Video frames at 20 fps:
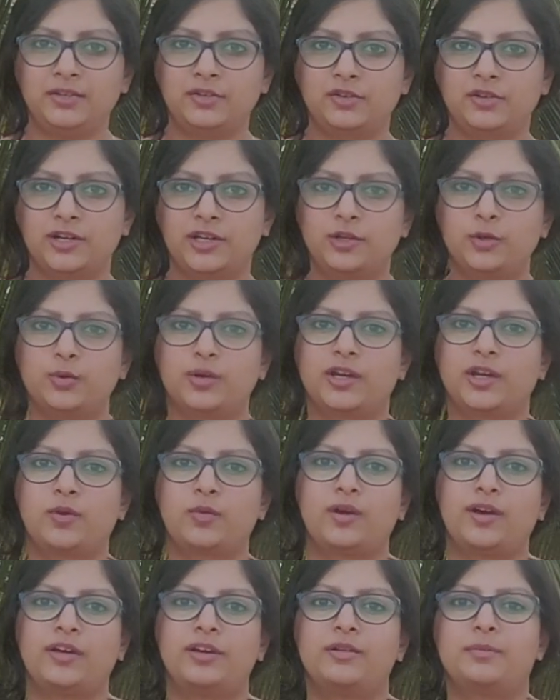trying to
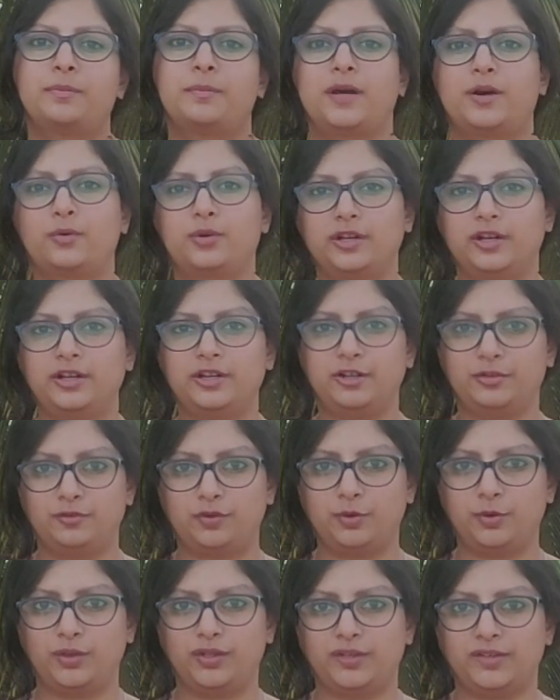acquire power and
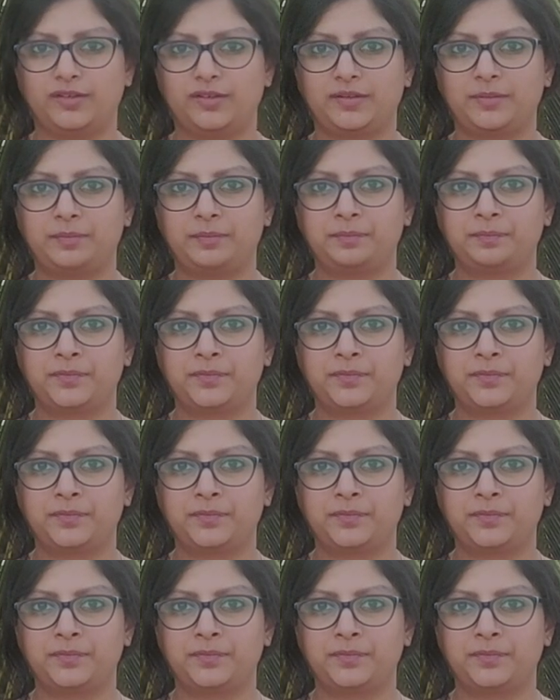influence.